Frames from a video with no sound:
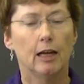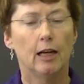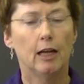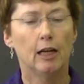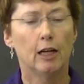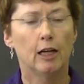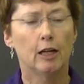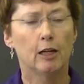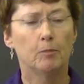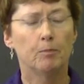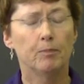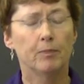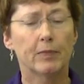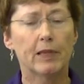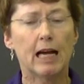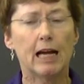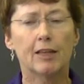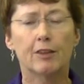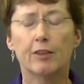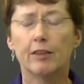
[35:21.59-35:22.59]
Um,
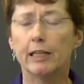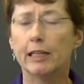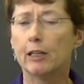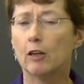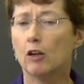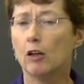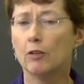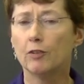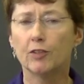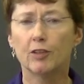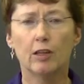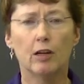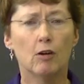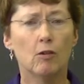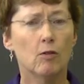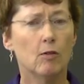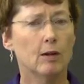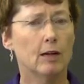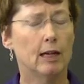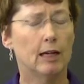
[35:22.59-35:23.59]
I think
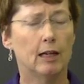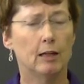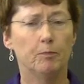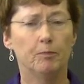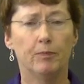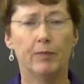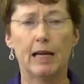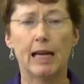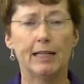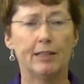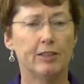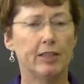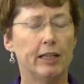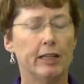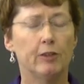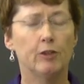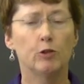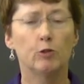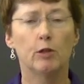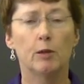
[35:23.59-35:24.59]
also um, I
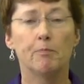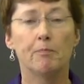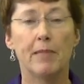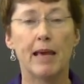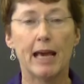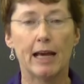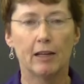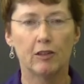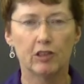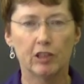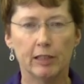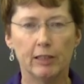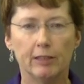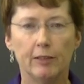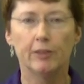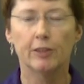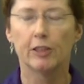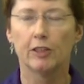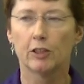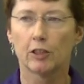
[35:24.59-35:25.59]
tend to
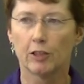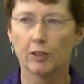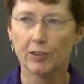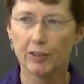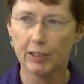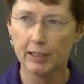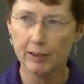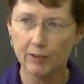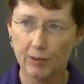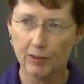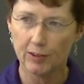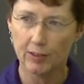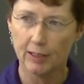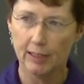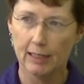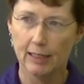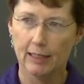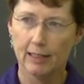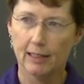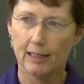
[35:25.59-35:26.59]
imagine the nurses
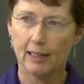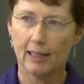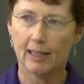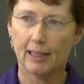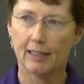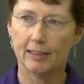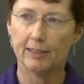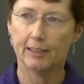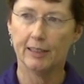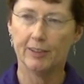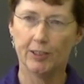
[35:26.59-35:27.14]
uh,